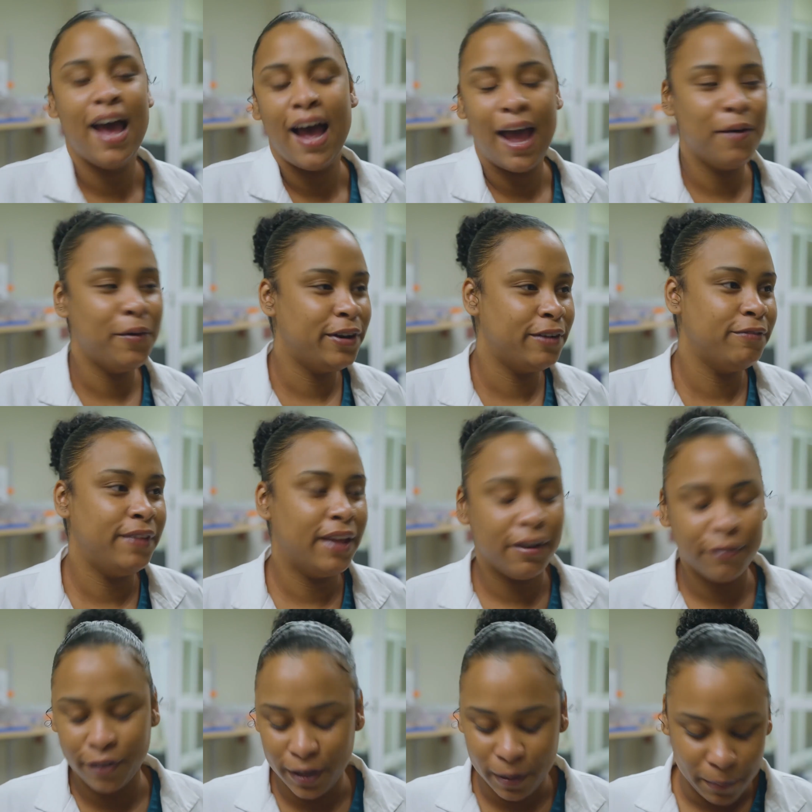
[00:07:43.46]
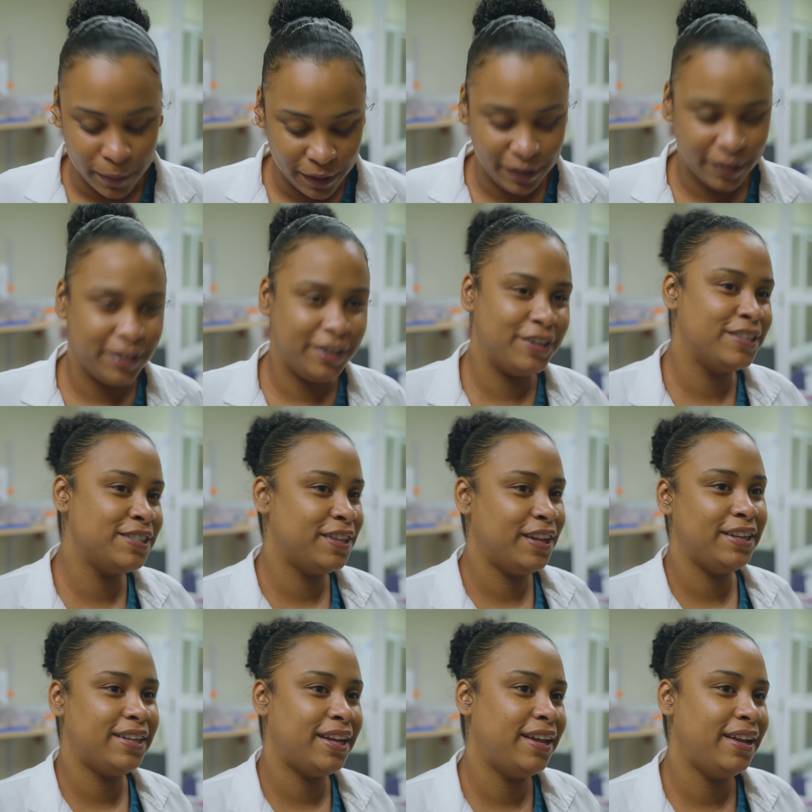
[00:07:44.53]
I would have never in a million years
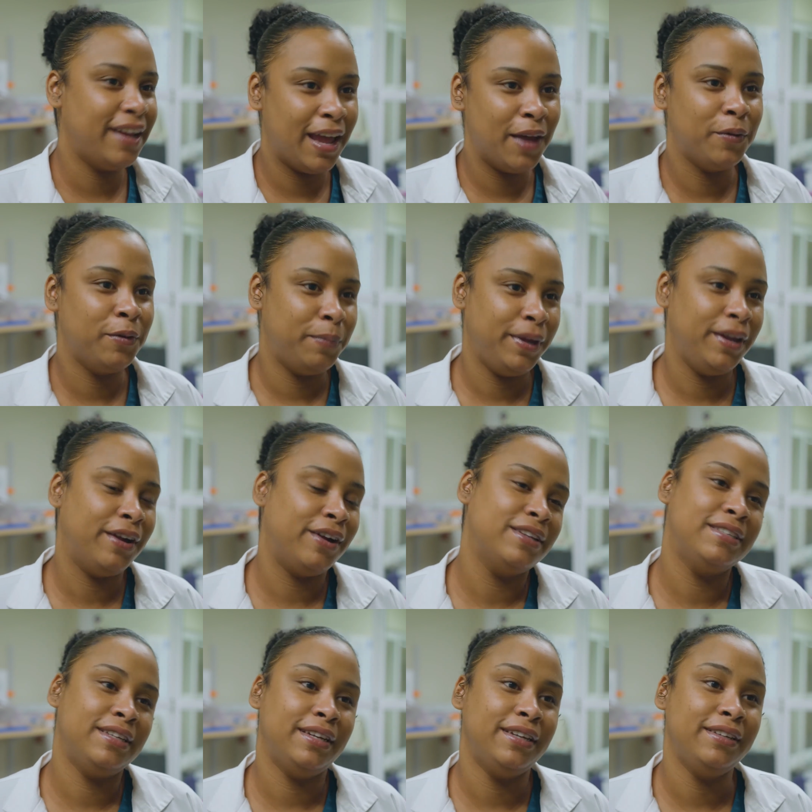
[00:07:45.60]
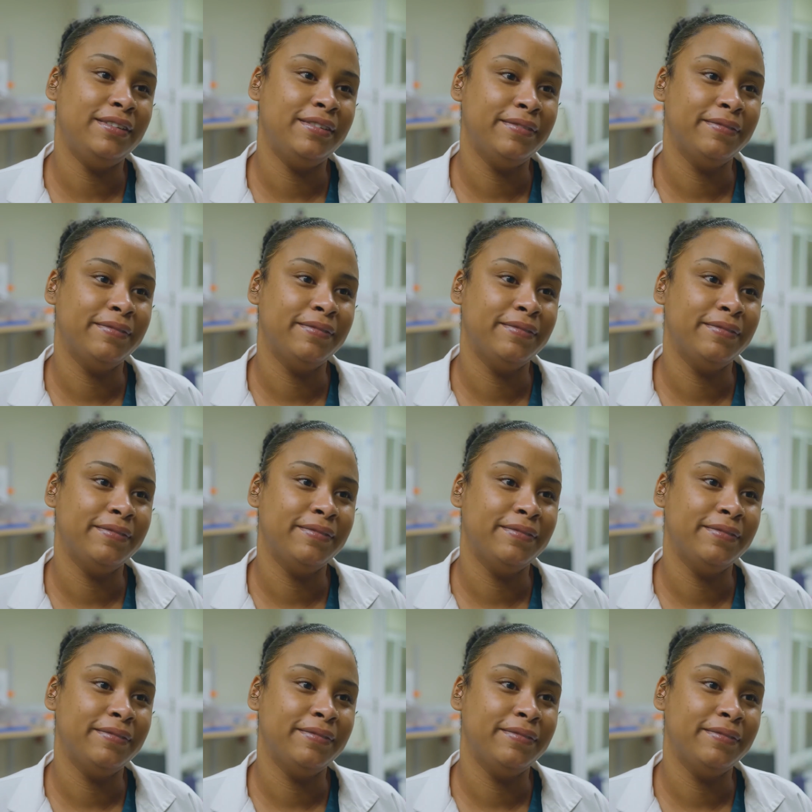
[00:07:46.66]
think that I would be here today.